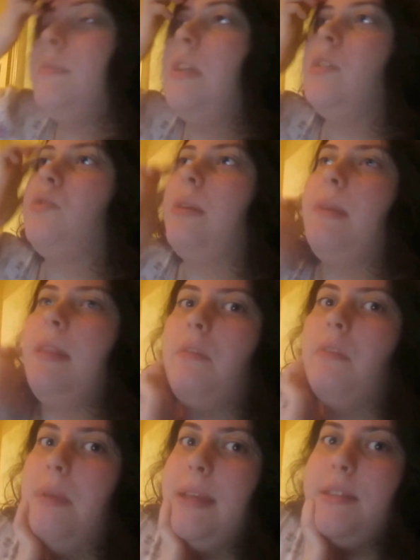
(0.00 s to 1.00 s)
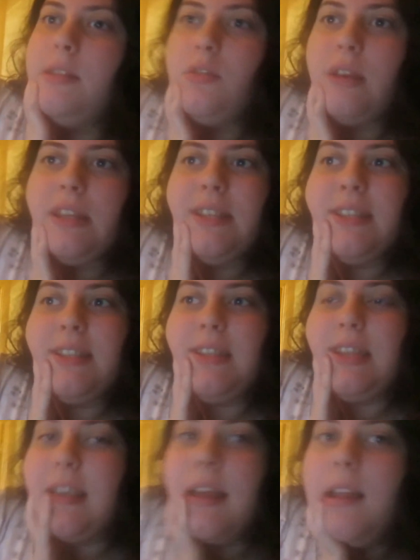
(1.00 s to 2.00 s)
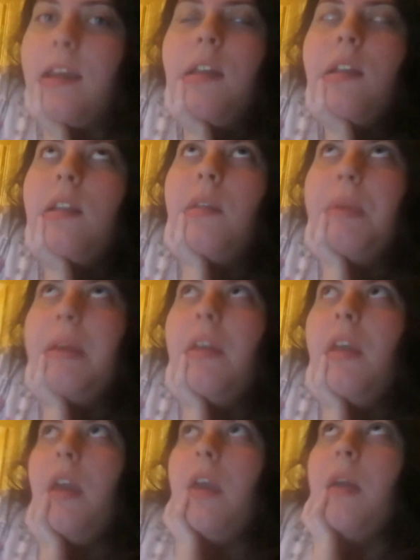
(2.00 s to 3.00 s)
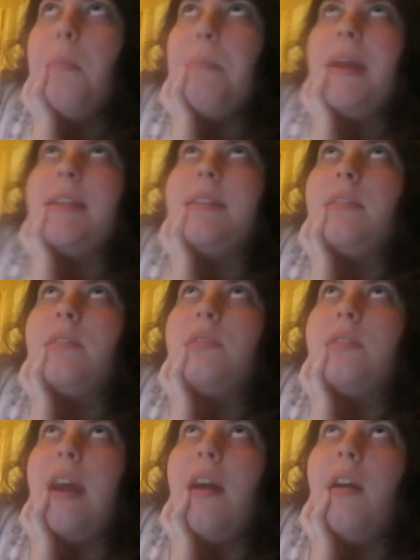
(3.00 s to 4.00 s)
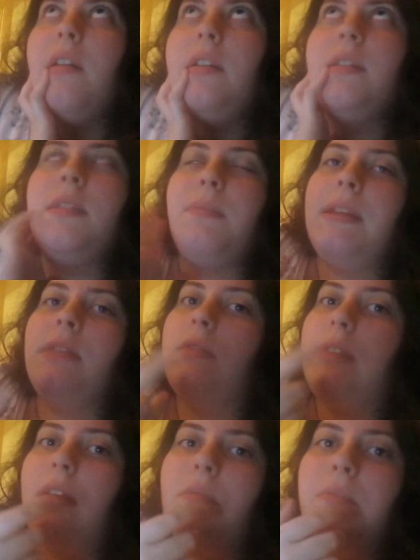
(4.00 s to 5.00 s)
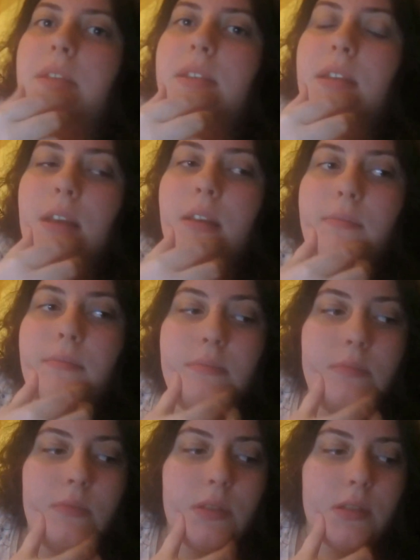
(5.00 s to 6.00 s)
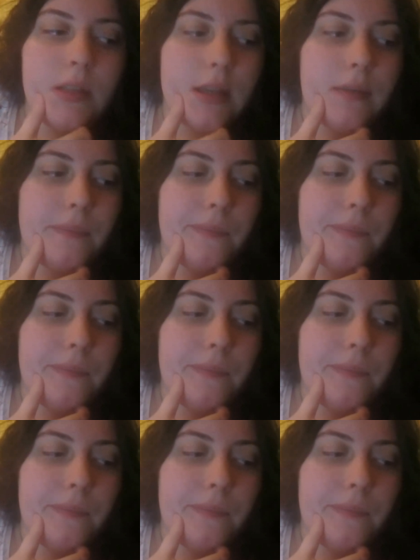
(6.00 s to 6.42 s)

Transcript: I'll try my level best to try and sneak a little clip in, but it depends on how busy I am. So yeah,